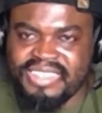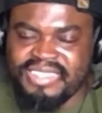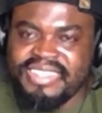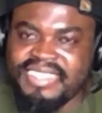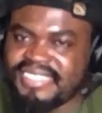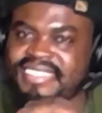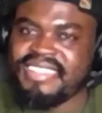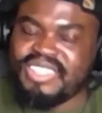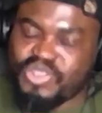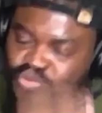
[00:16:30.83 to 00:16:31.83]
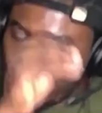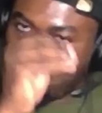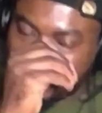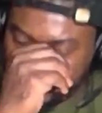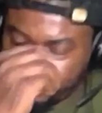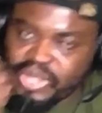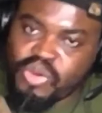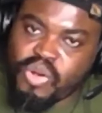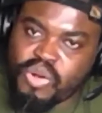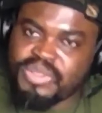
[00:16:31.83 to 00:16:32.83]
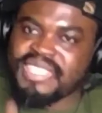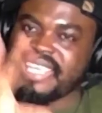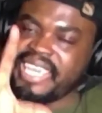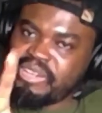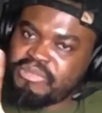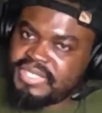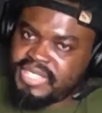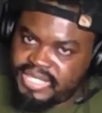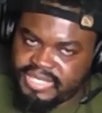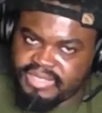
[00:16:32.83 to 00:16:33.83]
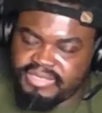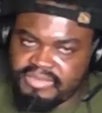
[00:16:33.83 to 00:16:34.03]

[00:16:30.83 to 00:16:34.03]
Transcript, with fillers: This is what we call skill set.